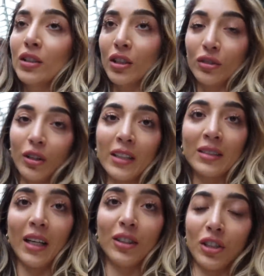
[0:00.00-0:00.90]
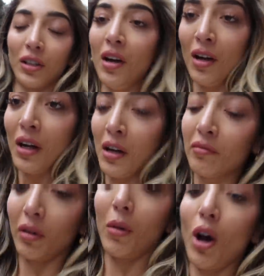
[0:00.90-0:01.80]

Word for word: to the train station from the